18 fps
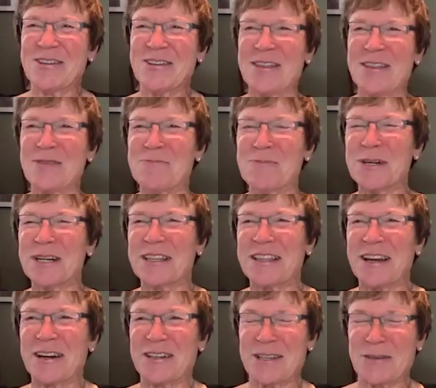in the book
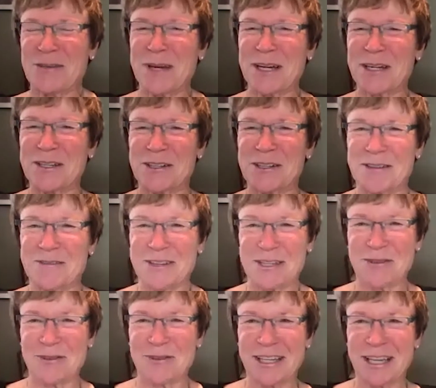there is a picture of
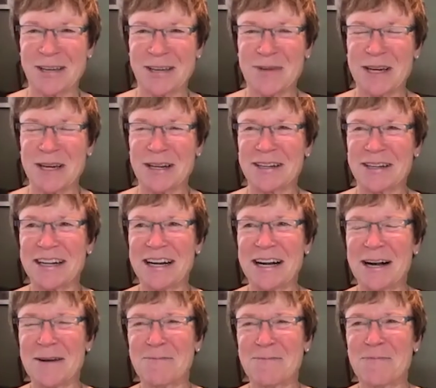us drinking beer.
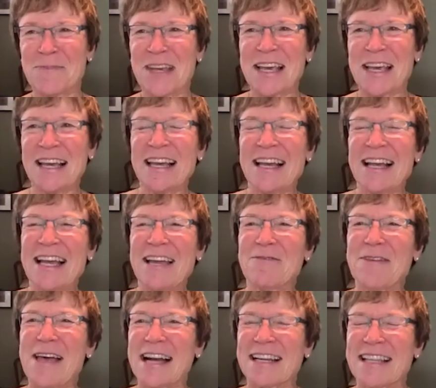In
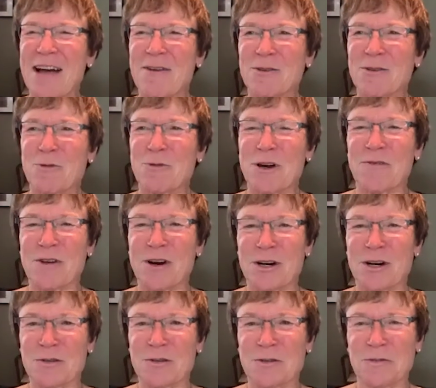fact, that was one of
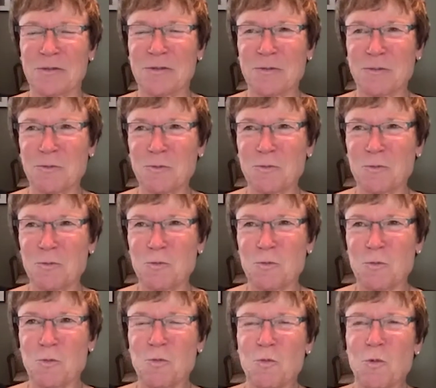our
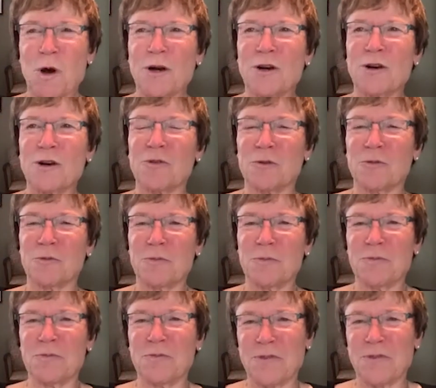wonderful
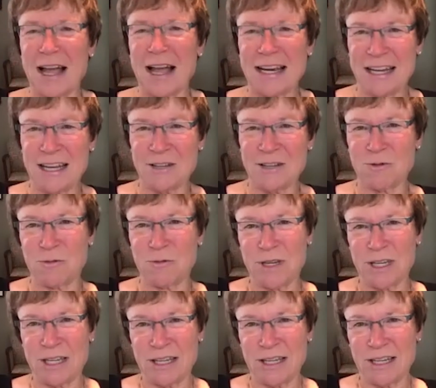findings when
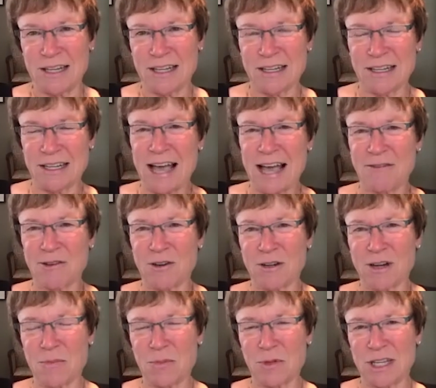we after a
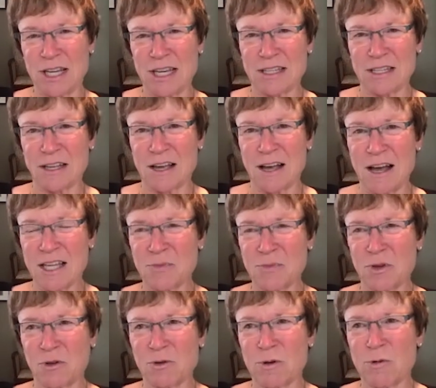couple days in the
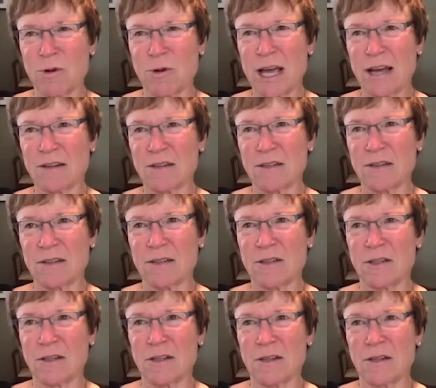hospital, we went out
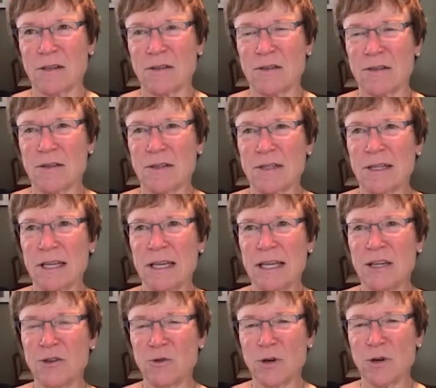to the
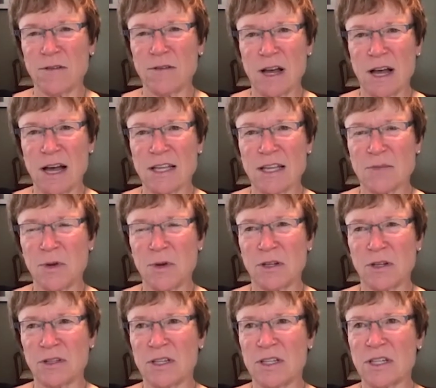entry of the hospital
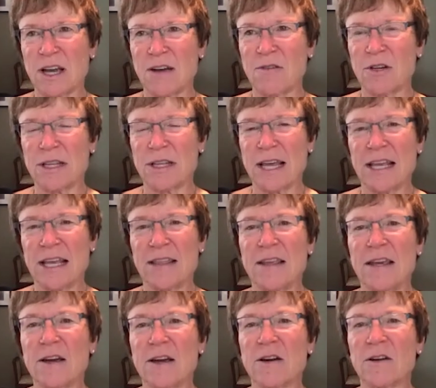and discovered that in
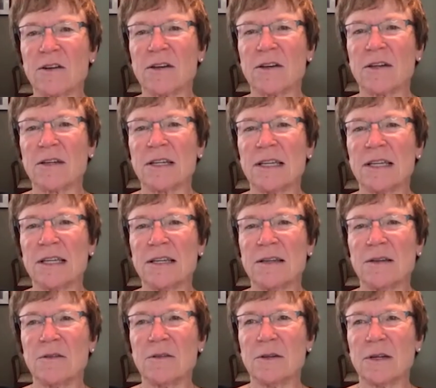their
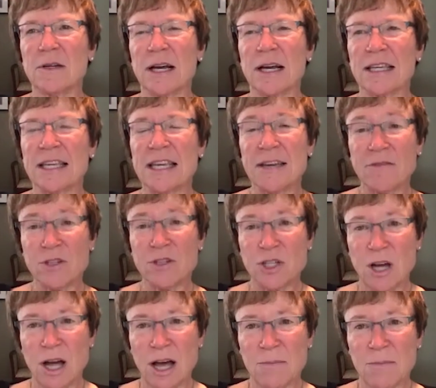gift
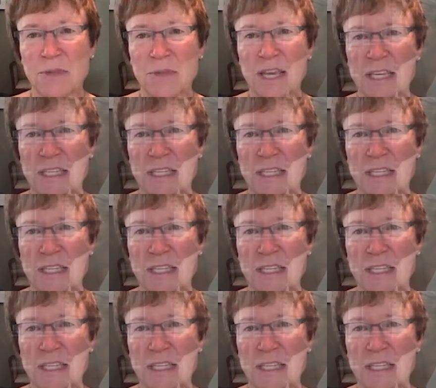shop they